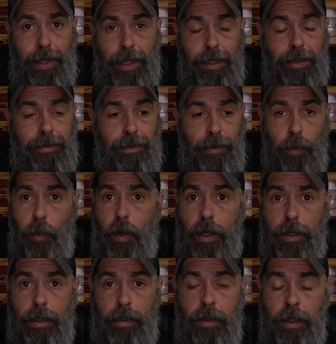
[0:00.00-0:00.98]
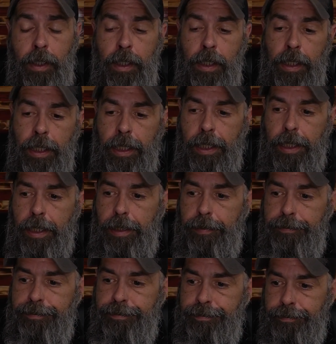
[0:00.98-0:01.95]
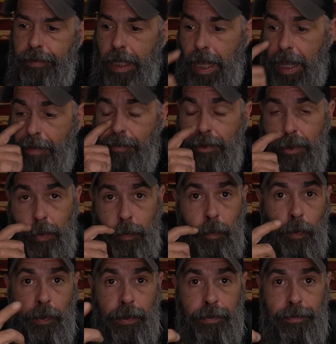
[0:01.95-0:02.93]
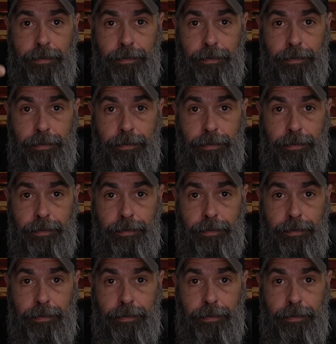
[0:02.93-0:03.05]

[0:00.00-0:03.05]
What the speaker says: into the water. Obviously, we only,